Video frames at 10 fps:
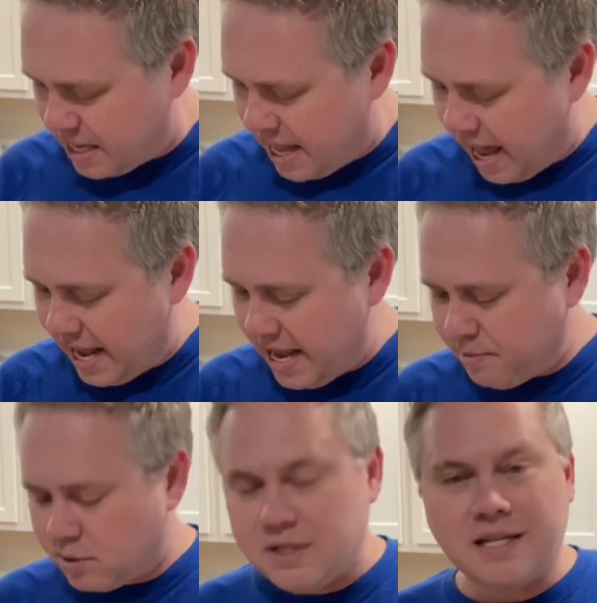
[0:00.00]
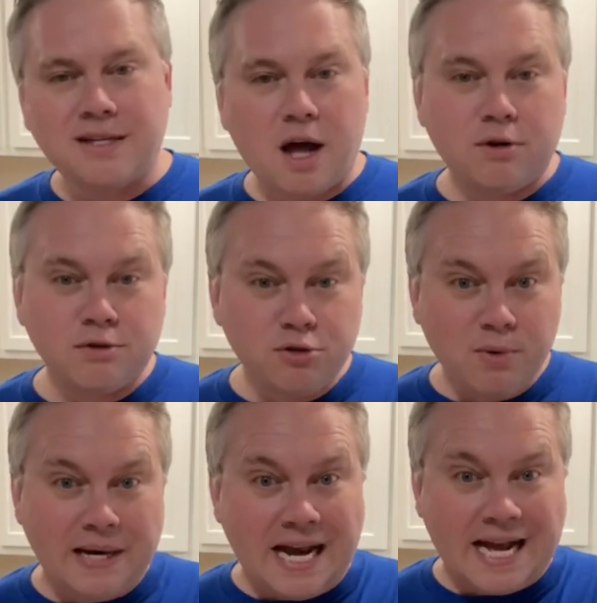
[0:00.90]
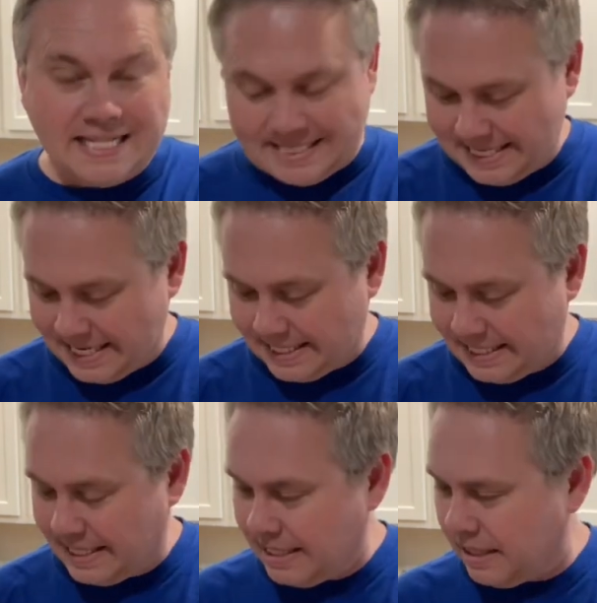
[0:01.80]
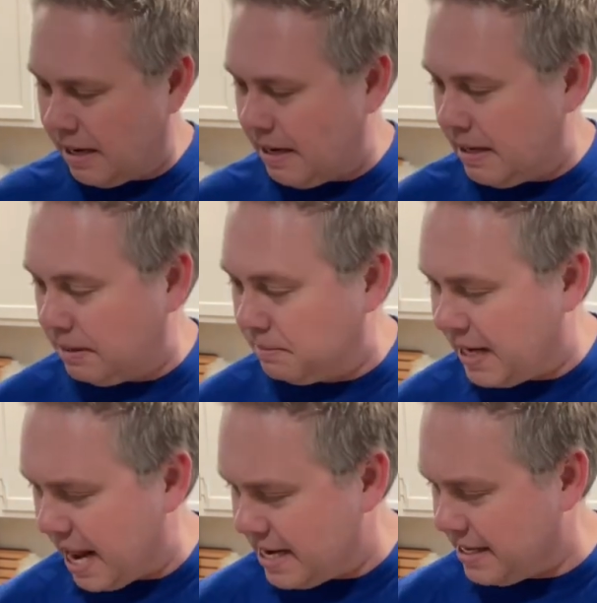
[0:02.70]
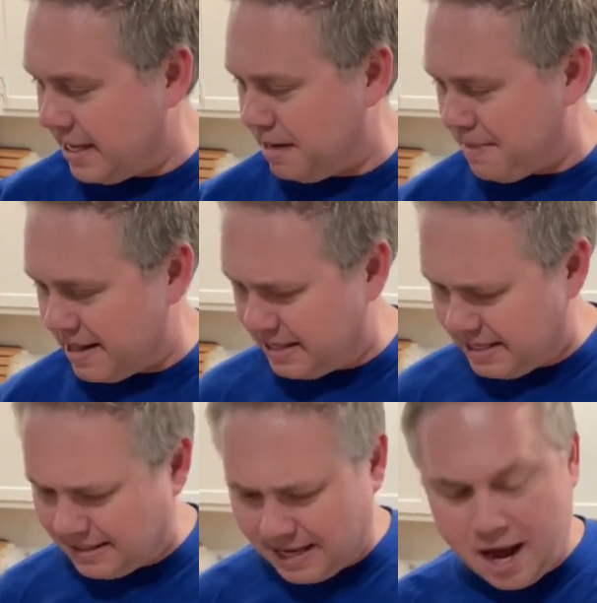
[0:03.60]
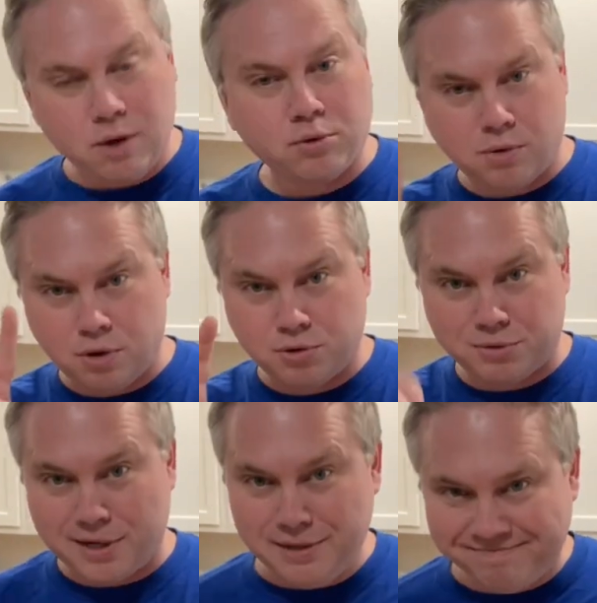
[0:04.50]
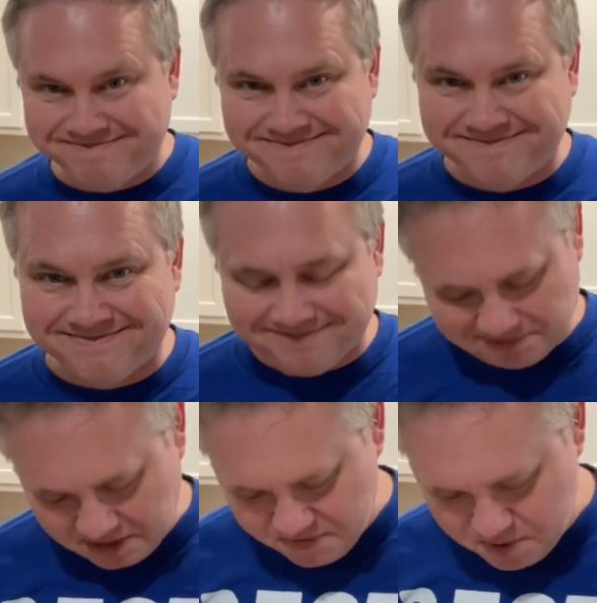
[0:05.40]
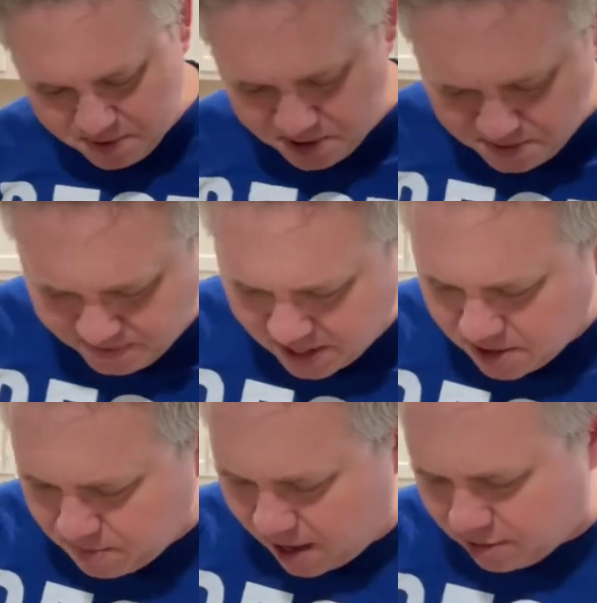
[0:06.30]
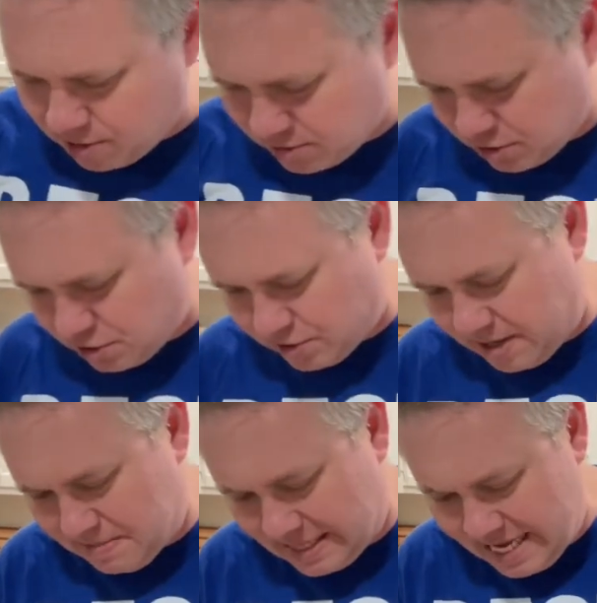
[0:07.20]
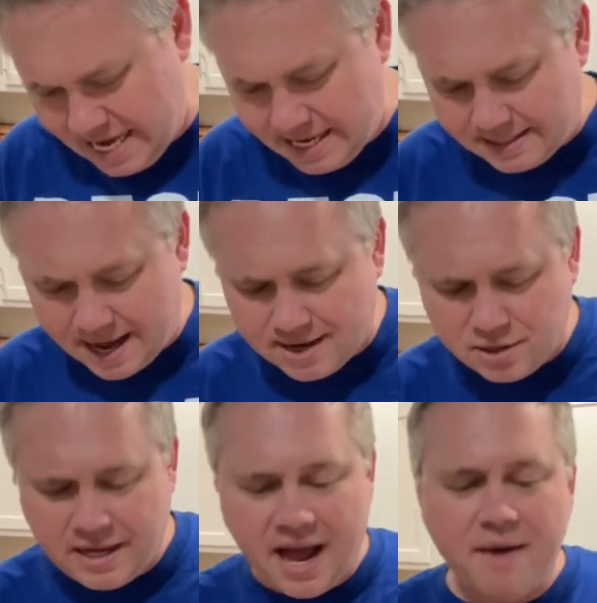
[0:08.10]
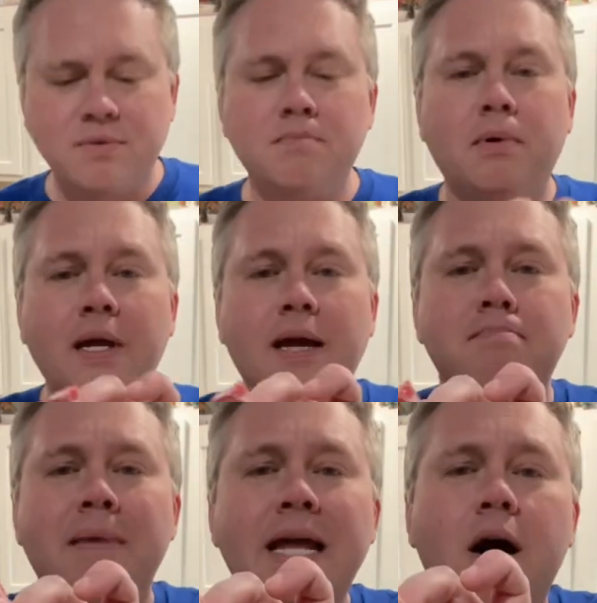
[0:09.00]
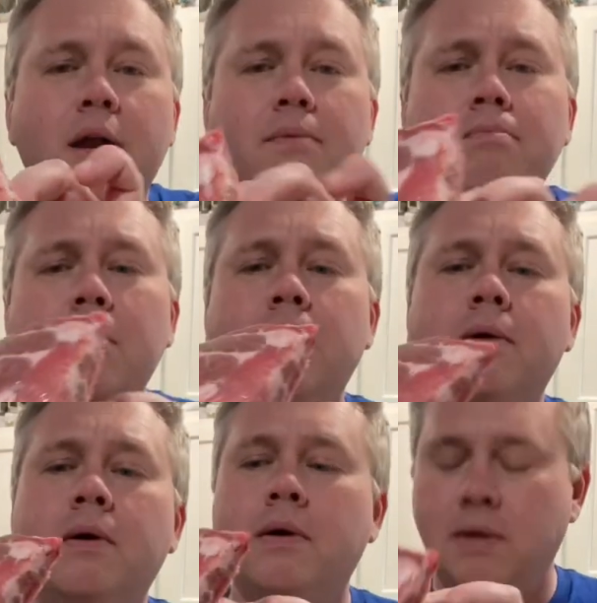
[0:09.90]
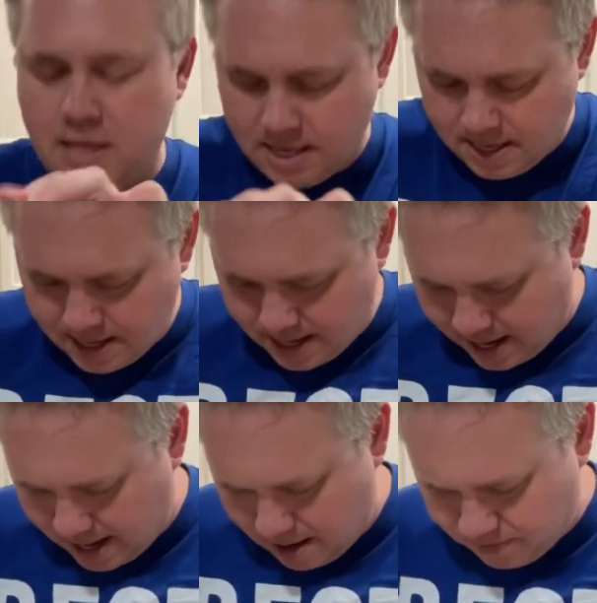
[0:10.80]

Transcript: and they were $6.29. And I did get them at the discount grocery, if you will, right across the street. But these actually have some pretty good meat on them. And I don't